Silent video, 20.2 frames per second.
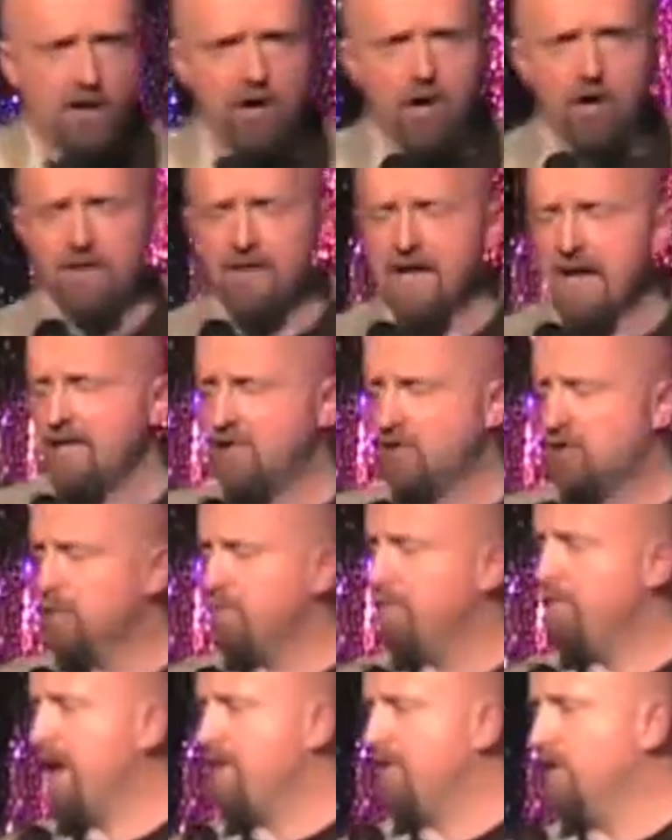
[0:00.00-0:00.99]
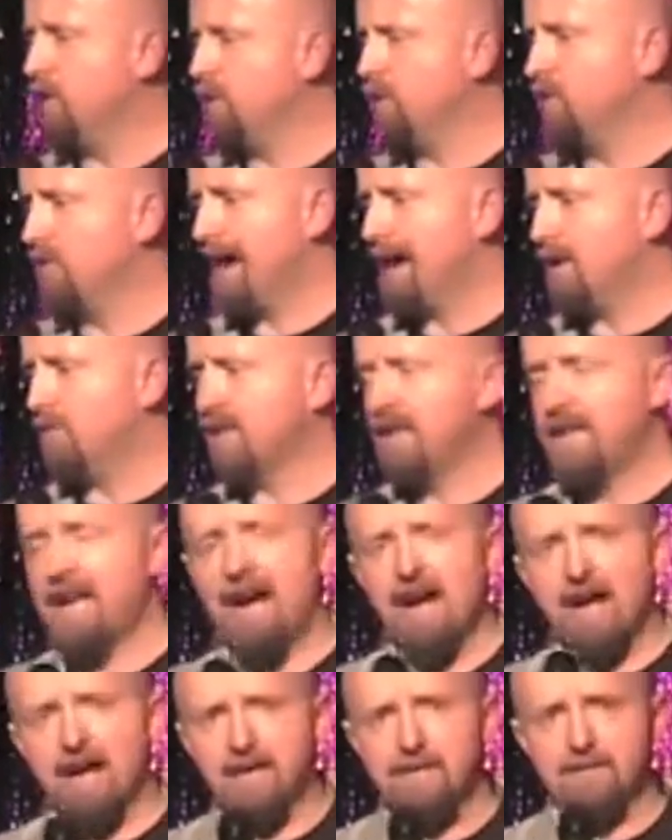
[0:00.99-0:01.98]
at at the ancient burial ground in
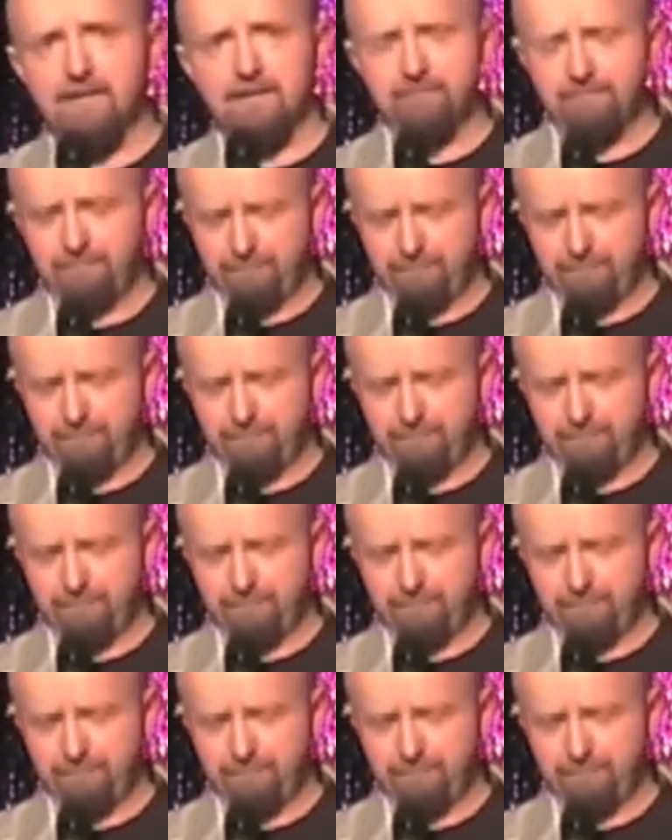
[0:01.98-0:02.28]
Hyde,